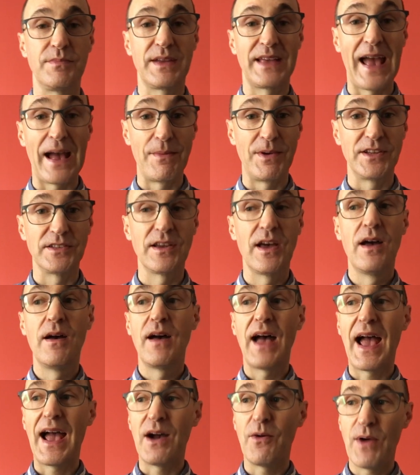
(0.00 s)
gamut.
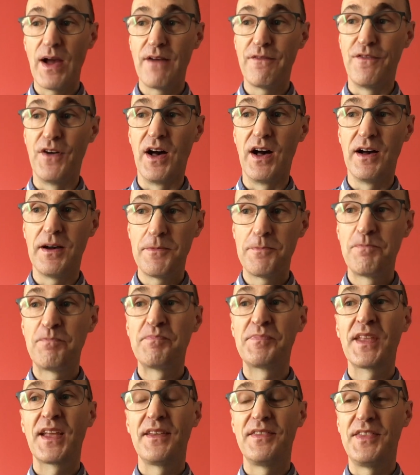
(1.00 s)
However,
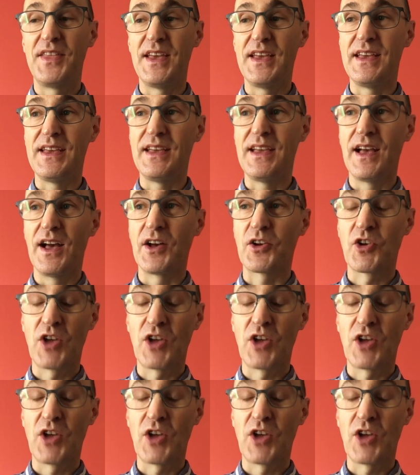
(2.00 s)
the